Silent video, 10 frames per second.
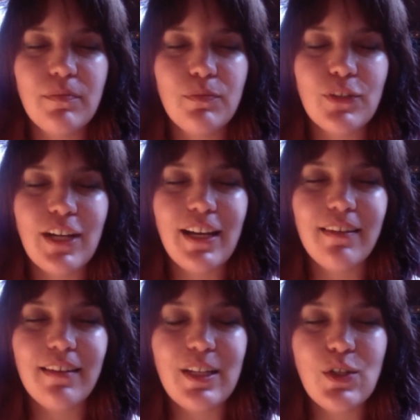breath
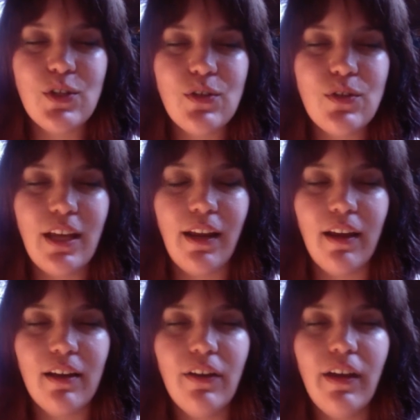into that
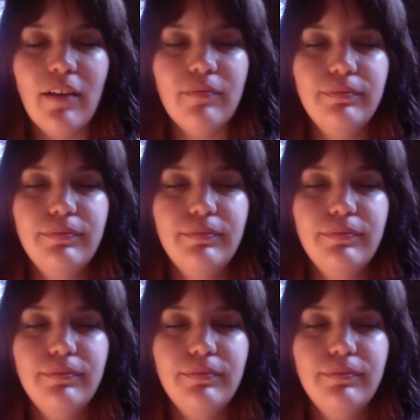area.